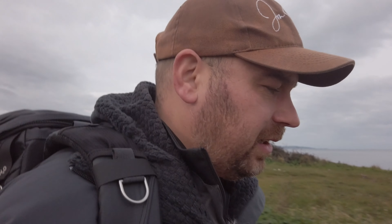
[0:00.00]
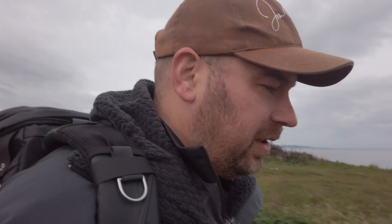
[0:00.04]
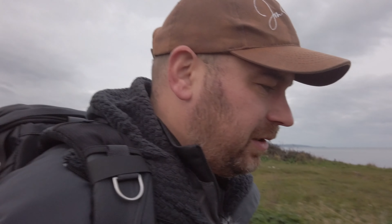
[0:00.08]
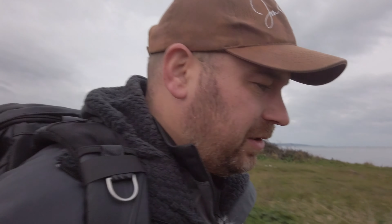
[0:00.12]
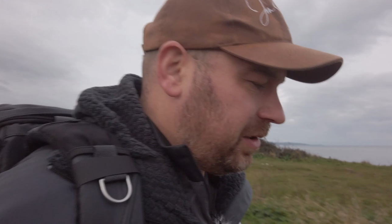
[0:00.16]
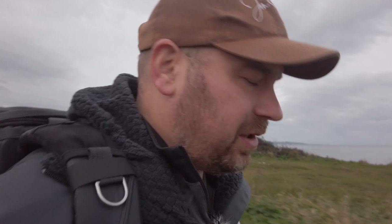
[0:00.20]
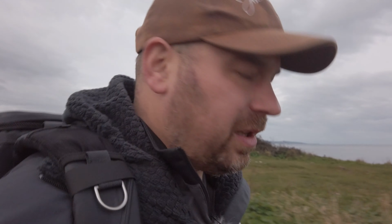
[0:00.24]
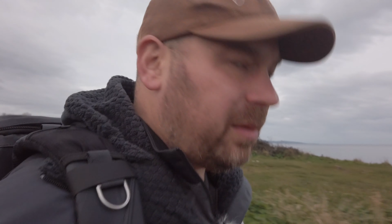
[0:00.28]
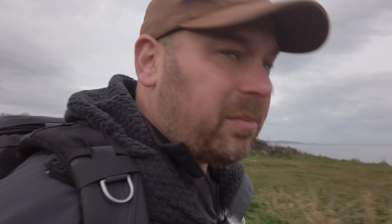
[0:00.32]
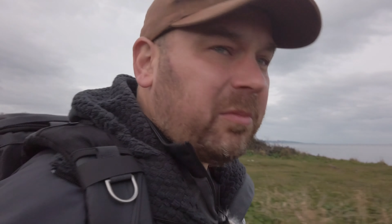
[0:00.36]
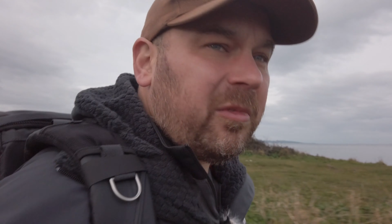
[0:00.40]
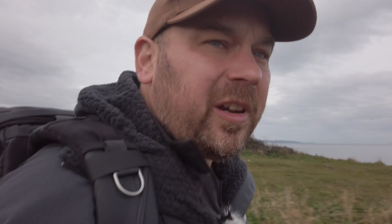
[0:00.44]

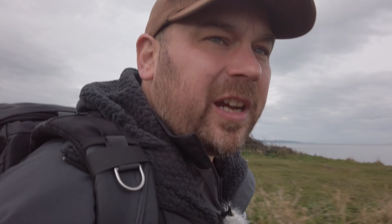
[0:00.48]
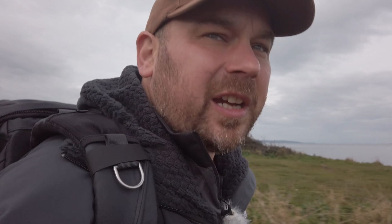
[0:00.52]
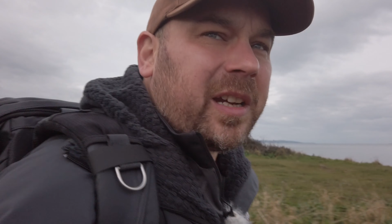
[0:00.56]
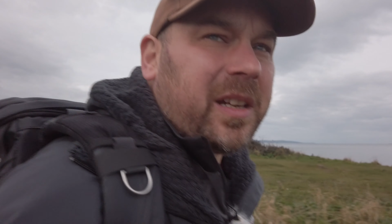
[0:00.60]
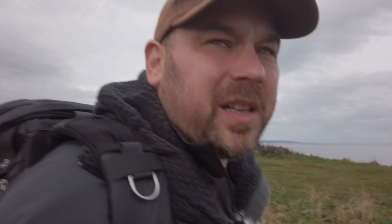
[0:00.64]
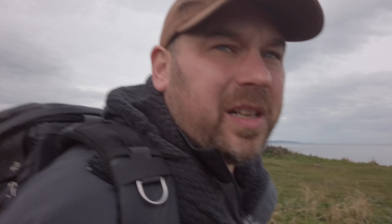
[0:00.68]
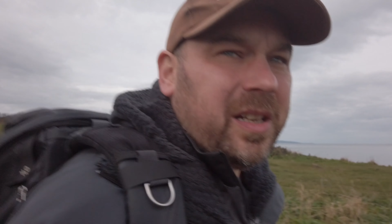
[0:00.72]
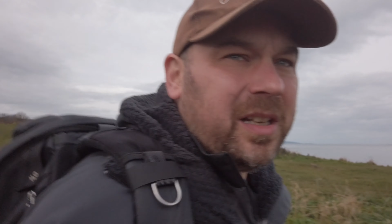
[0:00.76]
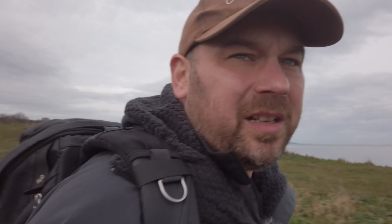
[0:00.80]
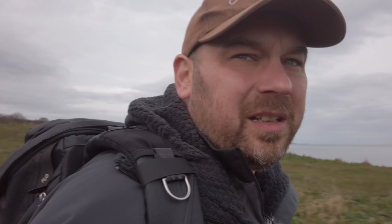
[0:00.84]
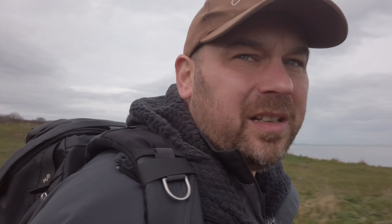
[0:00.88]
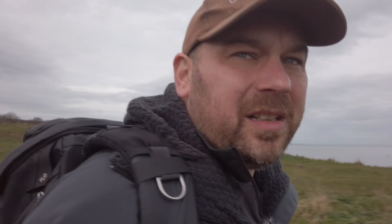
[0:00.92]

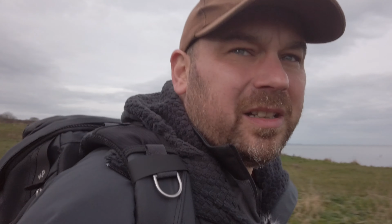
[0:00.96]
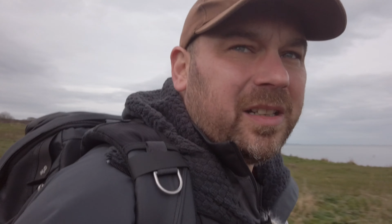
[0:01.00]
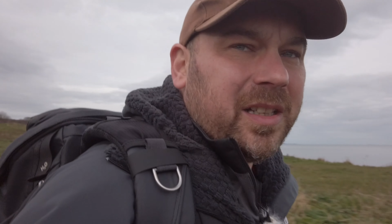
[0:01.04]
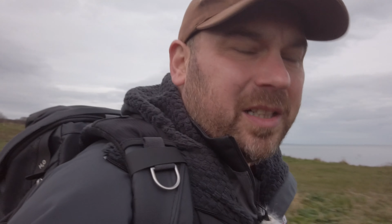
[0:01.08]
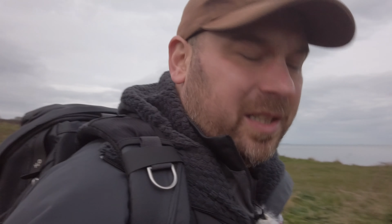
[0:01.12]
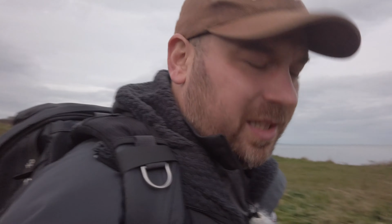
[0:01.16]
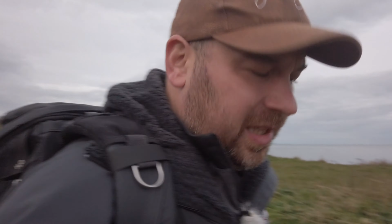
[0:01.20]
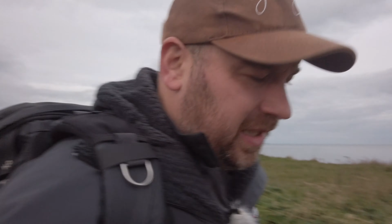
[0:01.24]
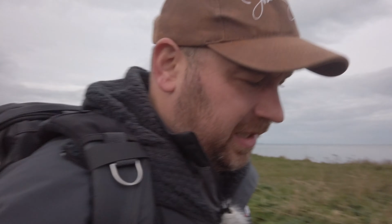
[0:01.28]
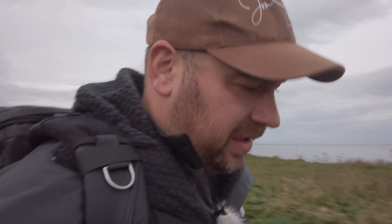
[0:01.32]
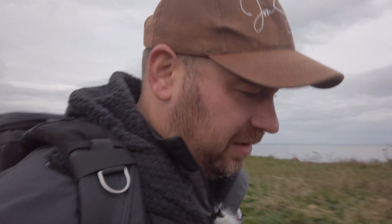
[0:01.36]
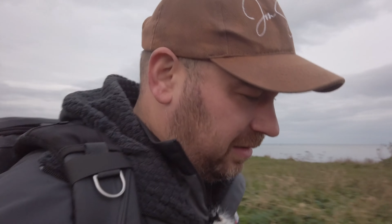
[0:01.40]
shipwreck
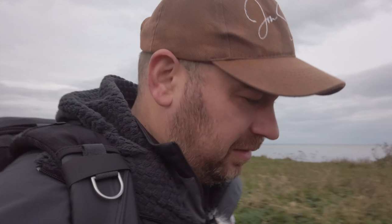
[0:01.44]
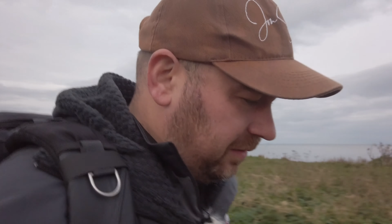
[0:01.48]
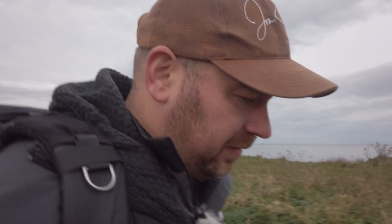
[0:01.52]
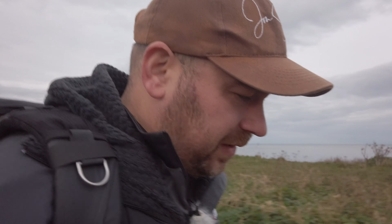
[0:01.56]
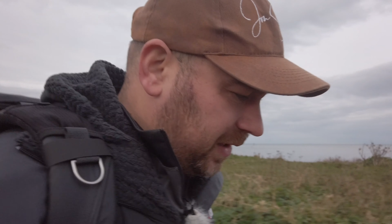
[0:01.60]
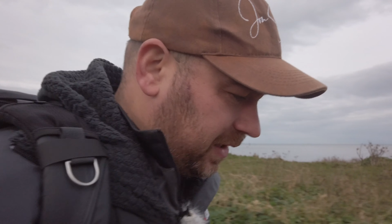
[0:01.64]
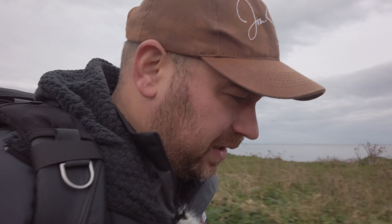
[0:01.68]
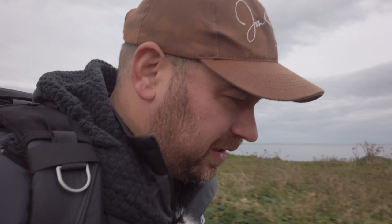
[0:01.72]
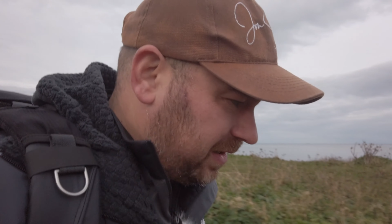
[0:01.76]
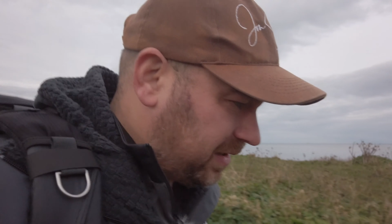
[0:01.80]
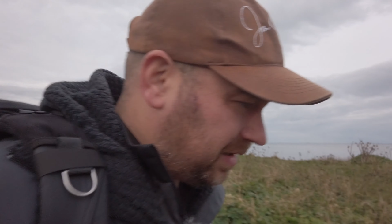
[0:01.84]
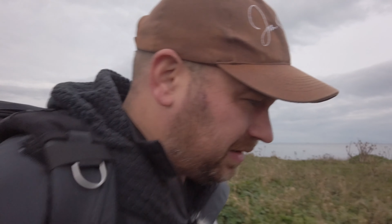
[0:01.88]
here of
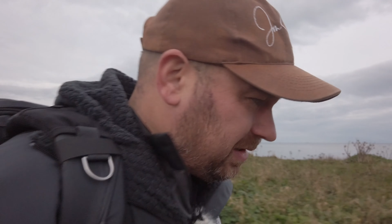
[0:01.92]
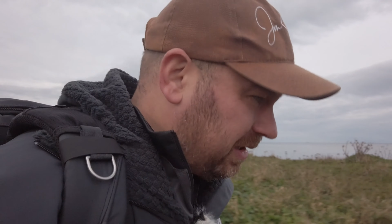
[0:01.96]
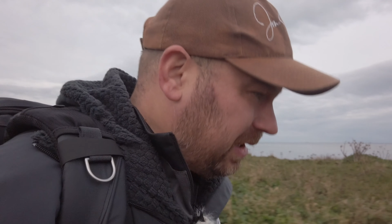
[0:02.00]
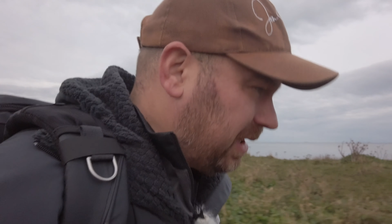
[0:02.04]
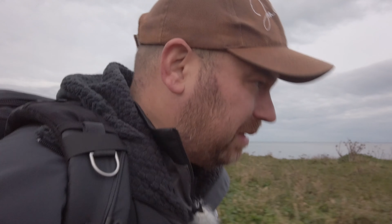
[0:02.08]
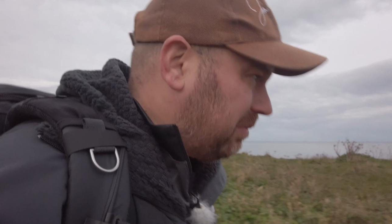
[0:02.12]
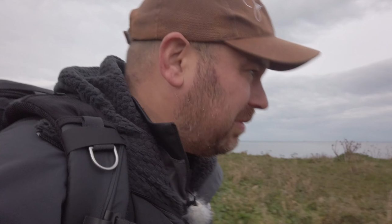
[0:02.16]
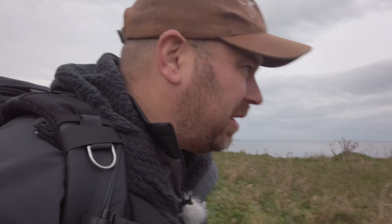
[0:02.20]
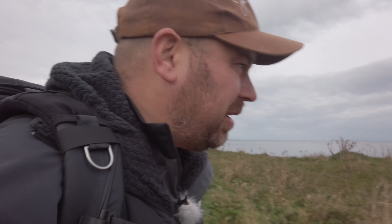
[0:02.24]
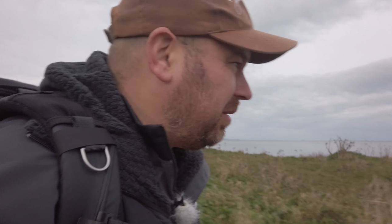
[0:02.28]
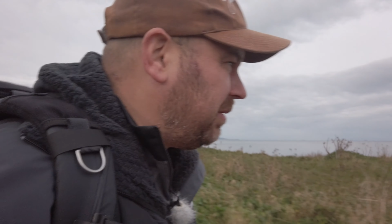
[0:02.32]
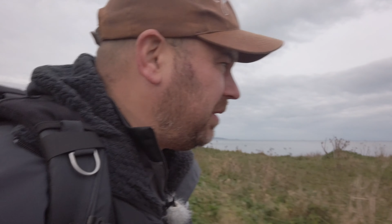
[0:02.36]
a
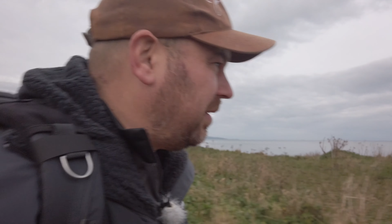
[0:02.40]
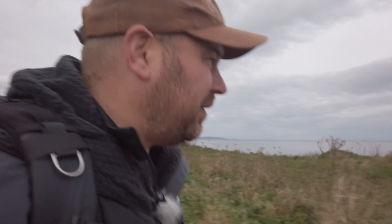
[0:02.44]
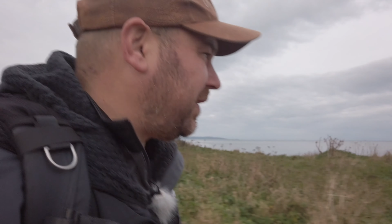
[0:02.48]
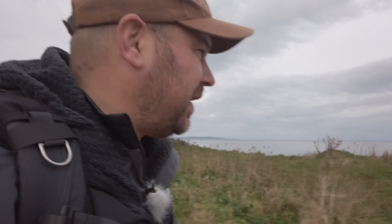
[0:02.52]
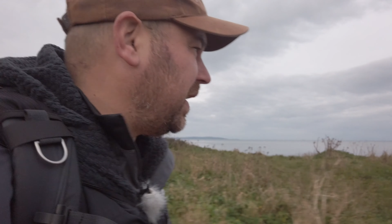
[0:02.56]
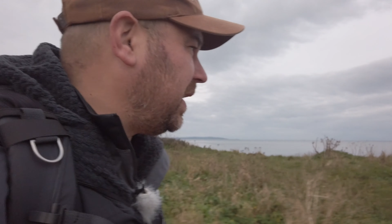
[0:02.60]
steamer with